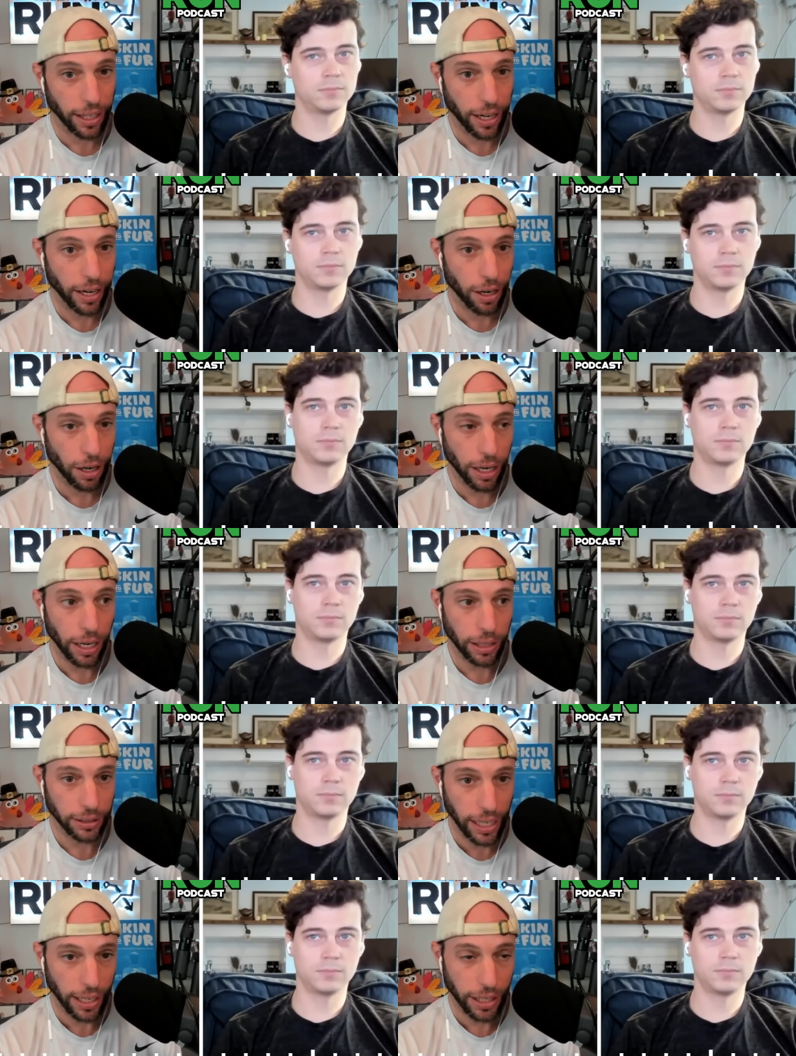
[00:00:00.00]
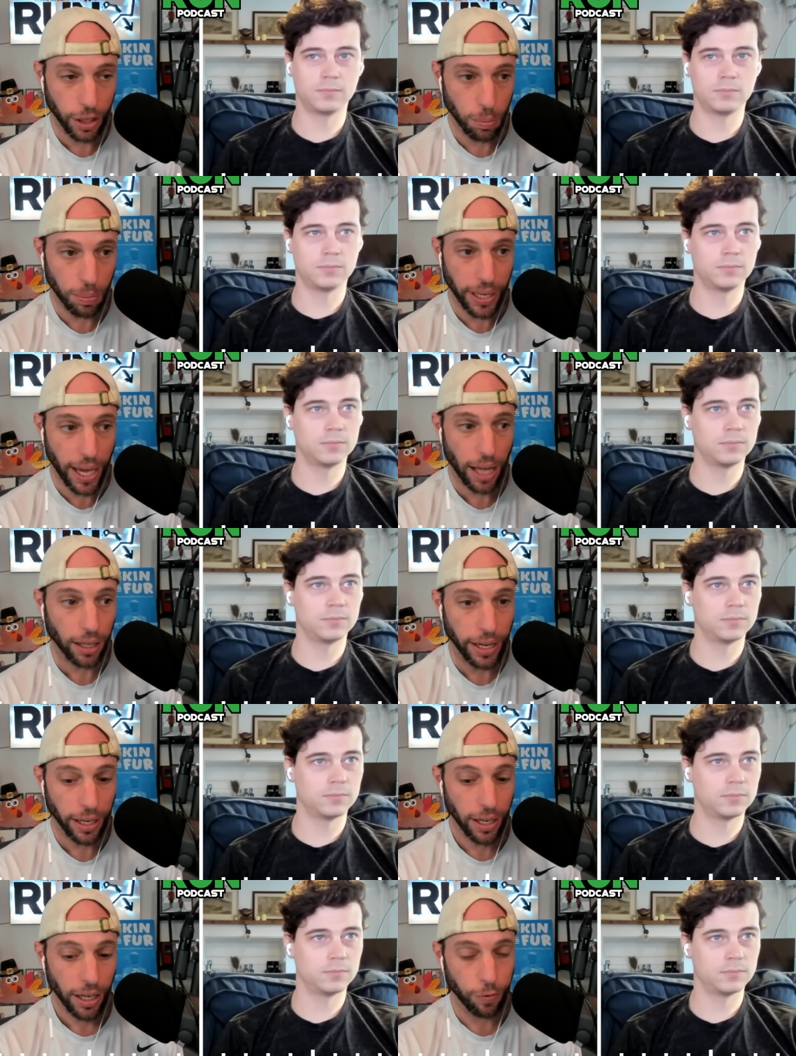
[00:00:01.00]
Speaker 1: There, in a second here, but yeah,
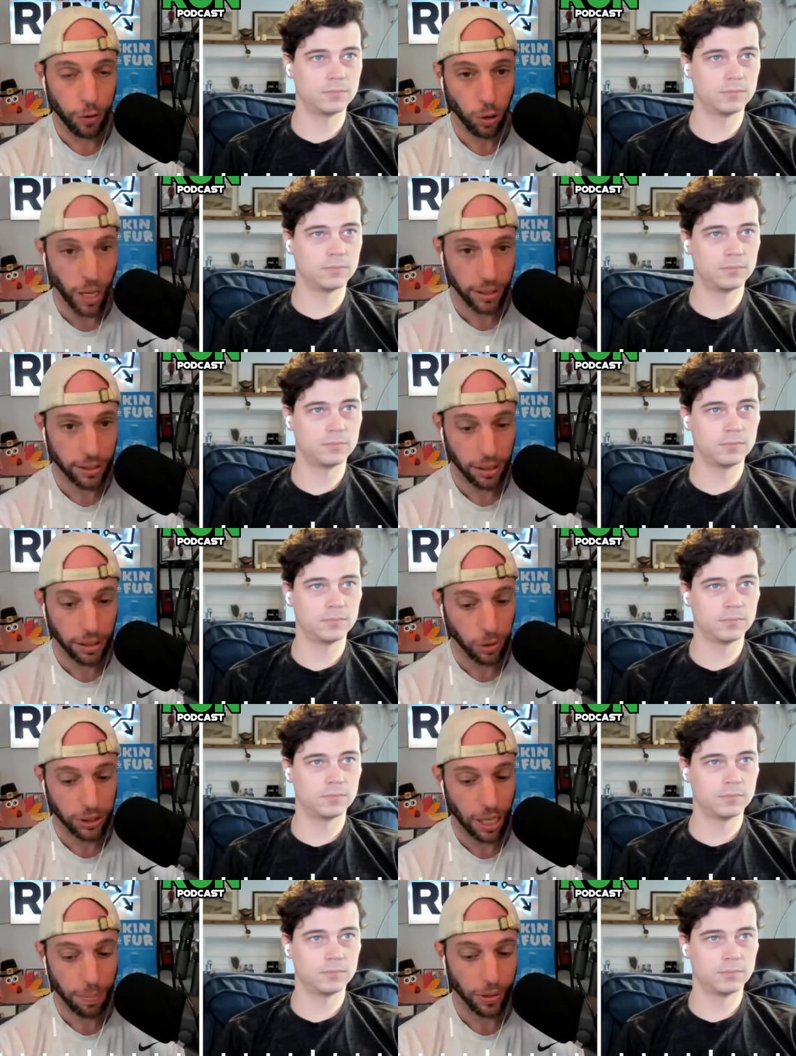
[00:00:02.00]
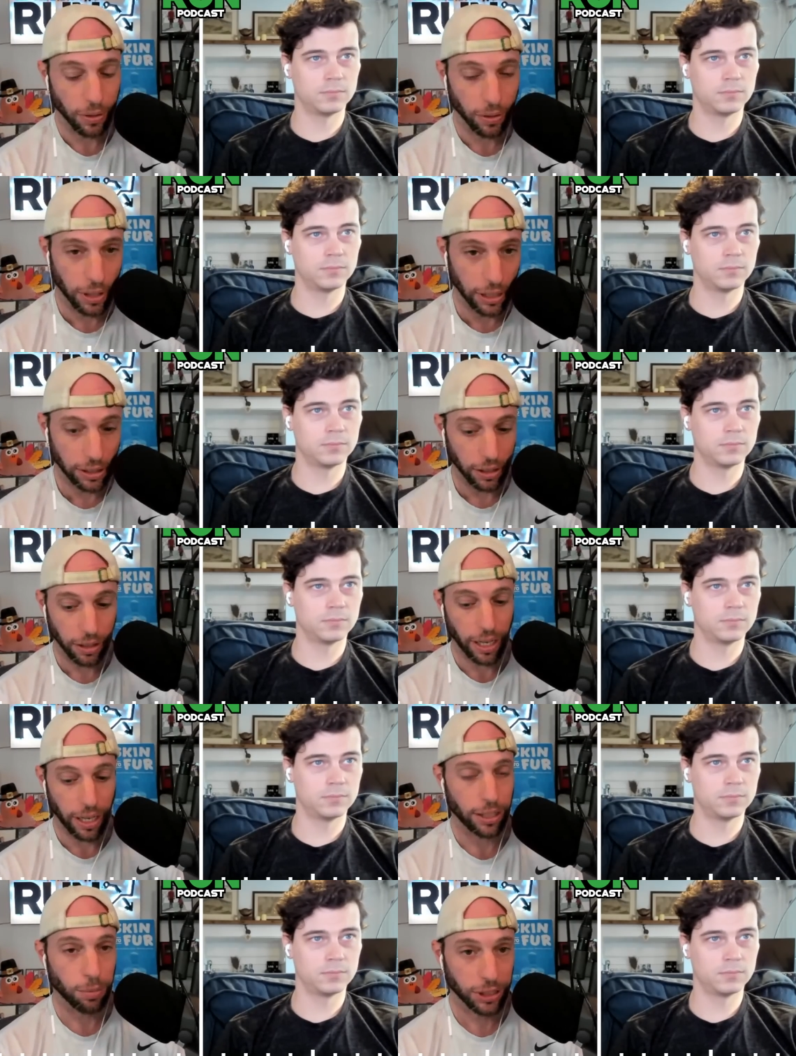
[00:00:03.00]
like if you don't like Debo Samuel this year,
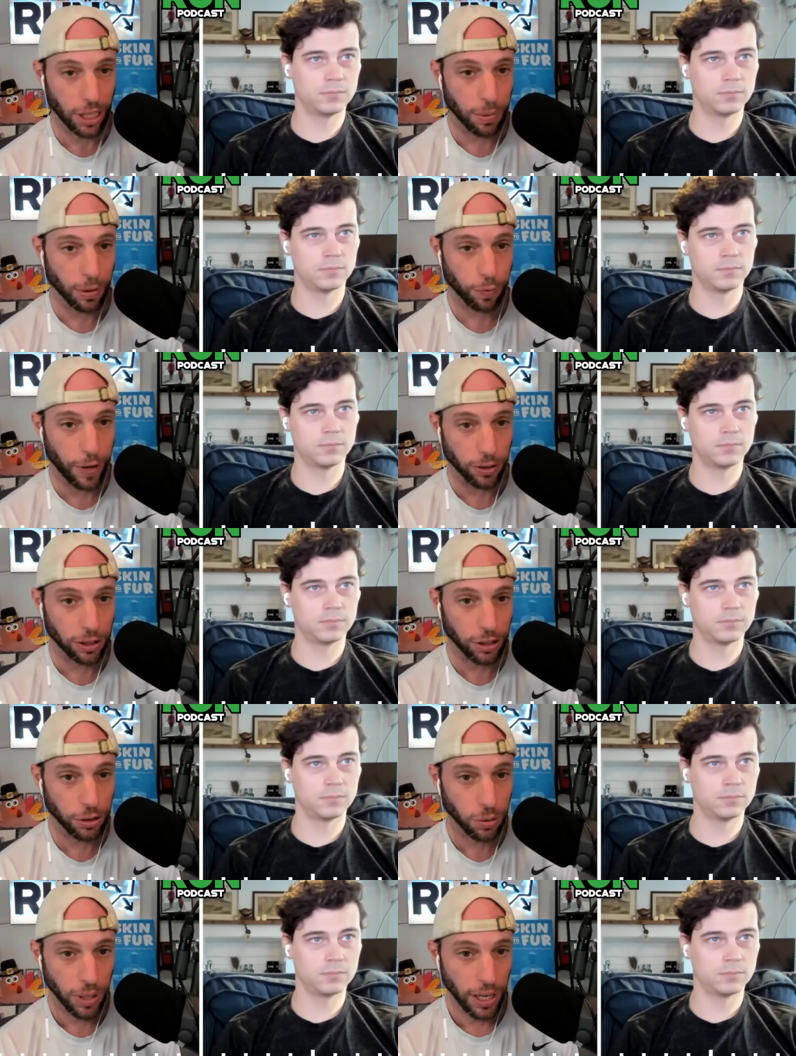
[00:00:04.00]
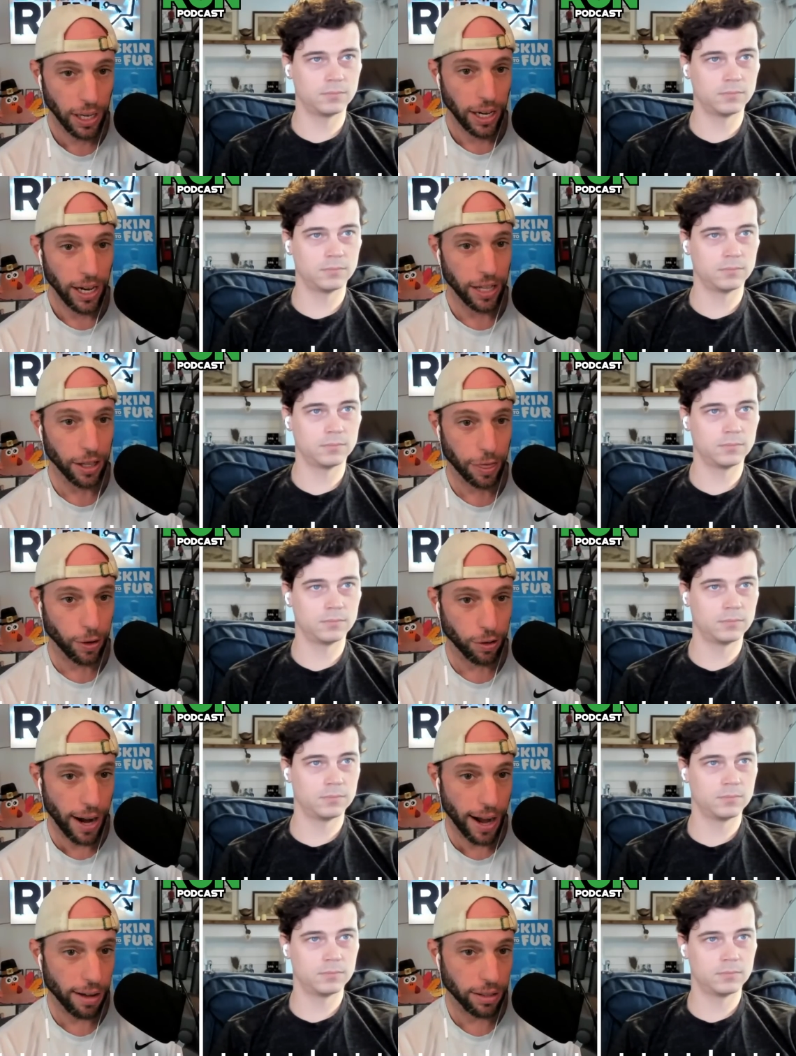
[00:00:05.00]
and Debo Samuel fell to you in the third
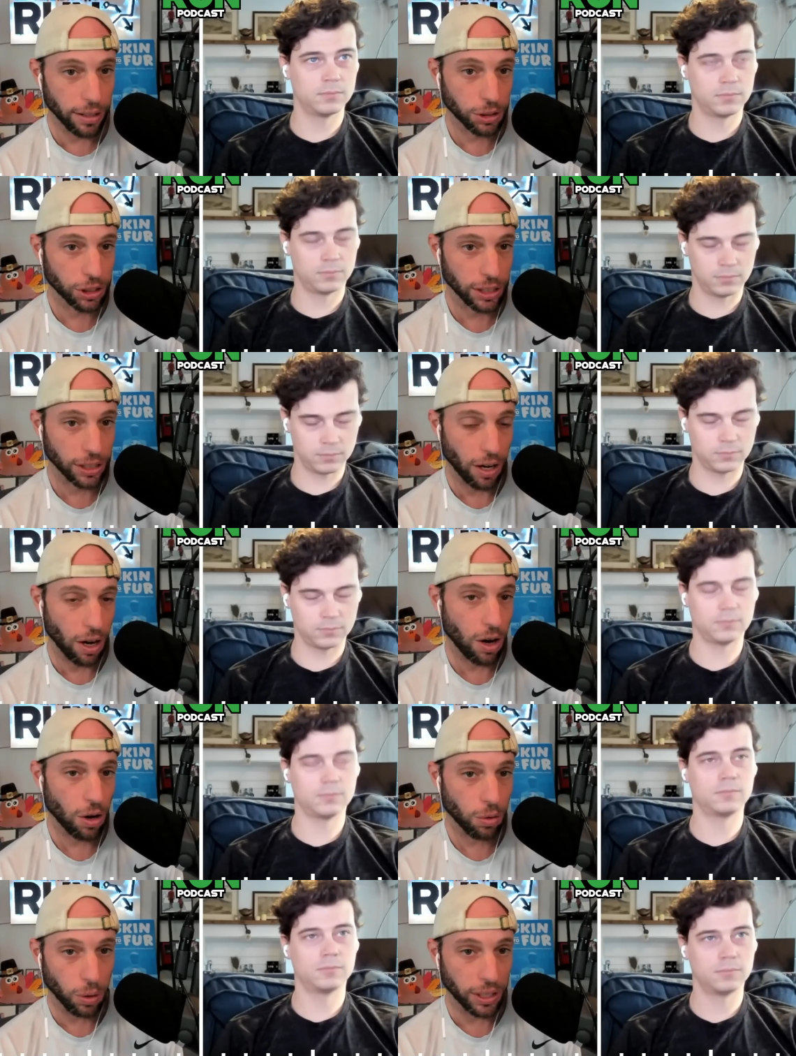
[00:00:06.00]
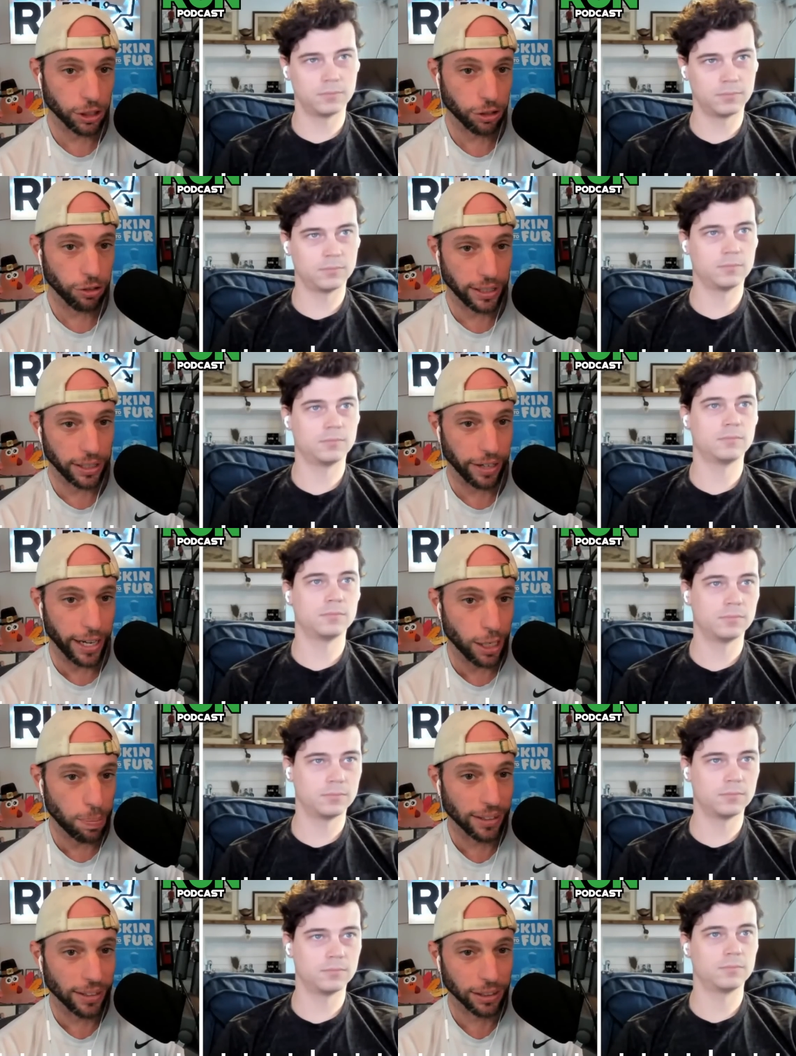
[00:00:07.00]
round, it was just like, oh, well, he's a great deal at
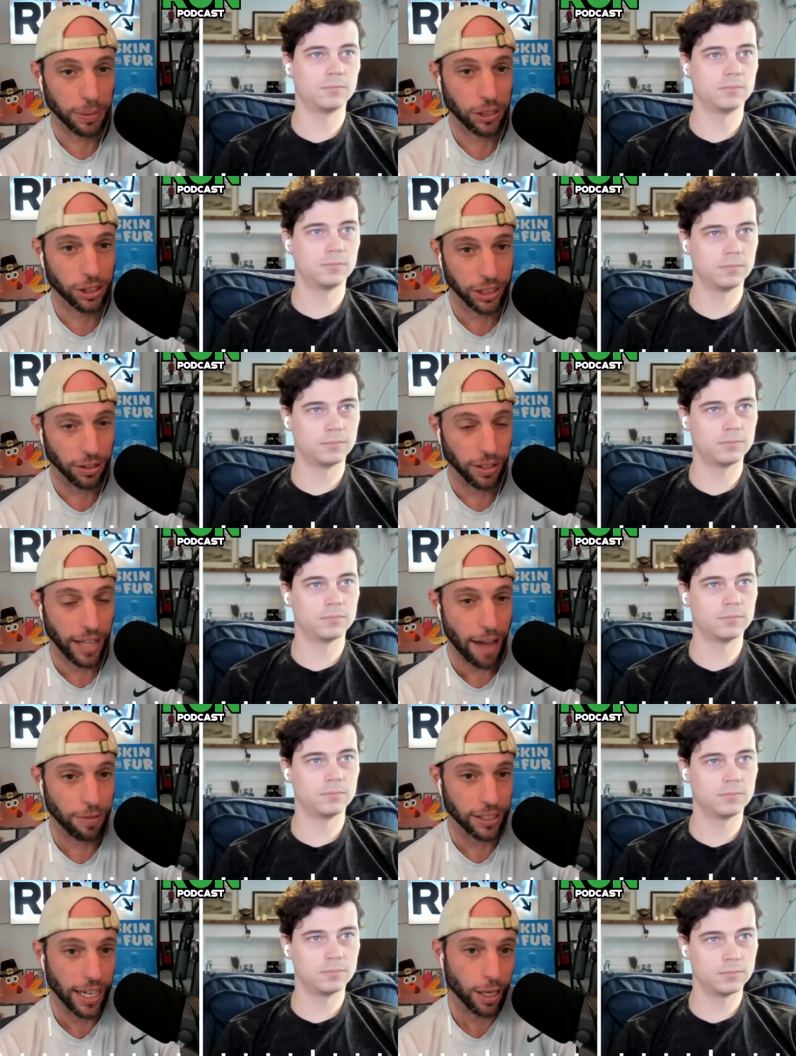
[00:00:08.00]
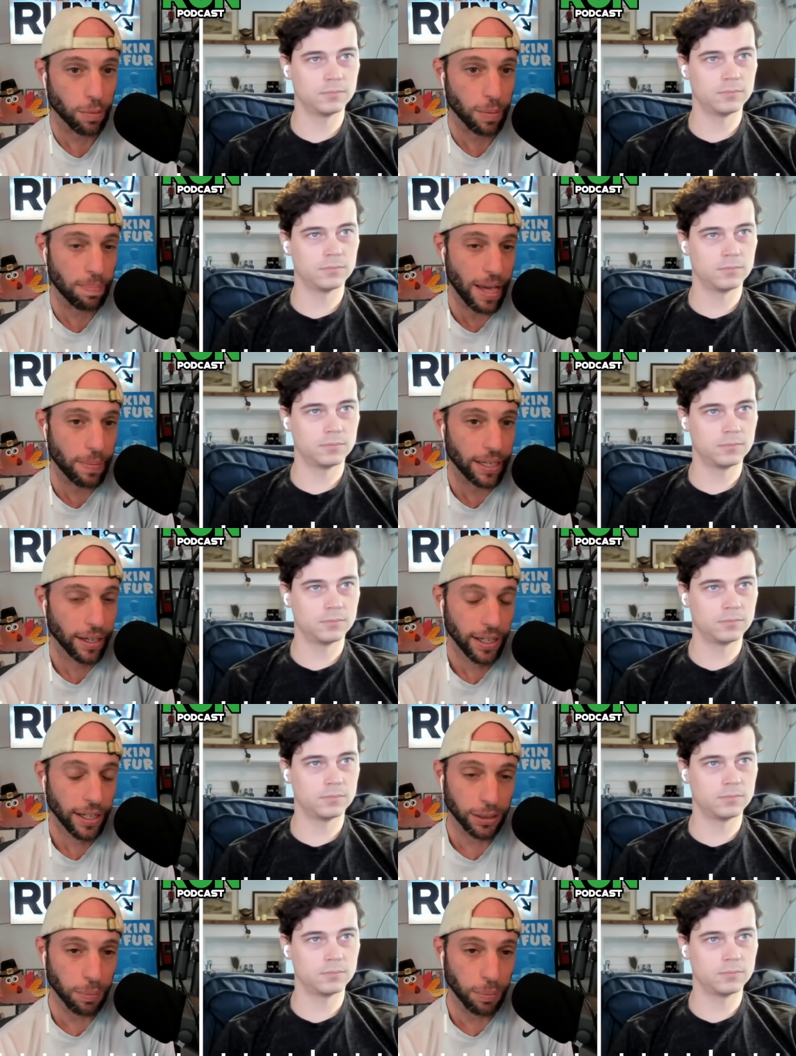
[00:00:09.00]
ADP. It doesn't mean you still have to take him, and maybe some